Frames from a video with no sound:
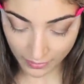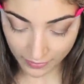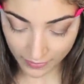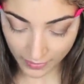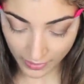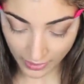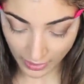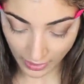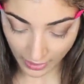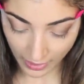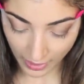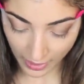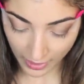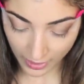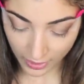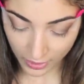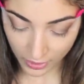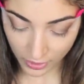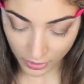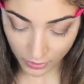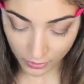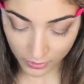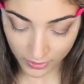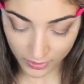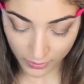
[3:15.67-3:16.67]
I feel like I
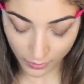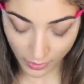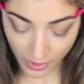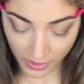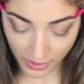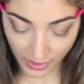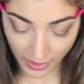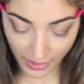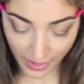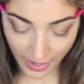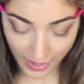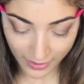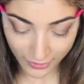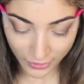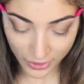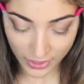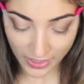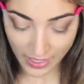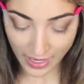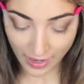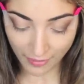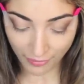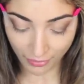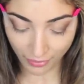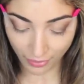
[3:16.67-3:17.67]
could use one. I
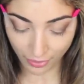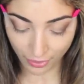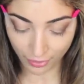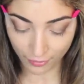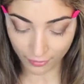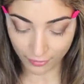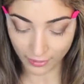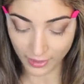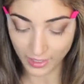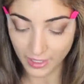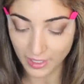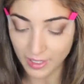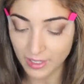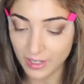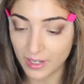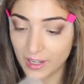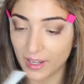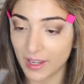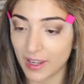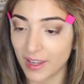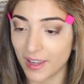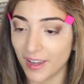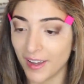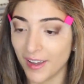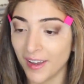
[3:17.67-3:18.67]
actually have three in
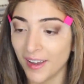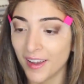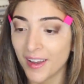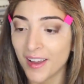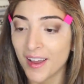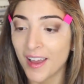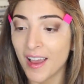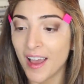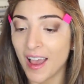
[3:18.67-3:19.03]
here